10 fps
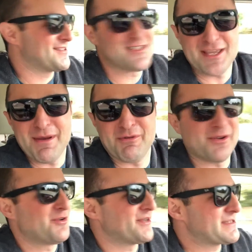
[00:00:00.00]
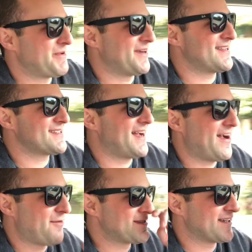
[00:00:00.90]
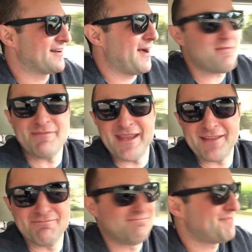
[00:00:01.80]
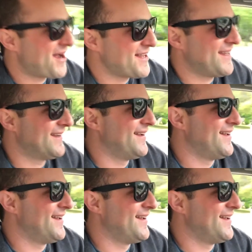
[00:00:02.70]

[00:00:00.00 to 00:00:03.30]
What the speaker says: So it's gonna be a real cool experience. I hope to get her up and making money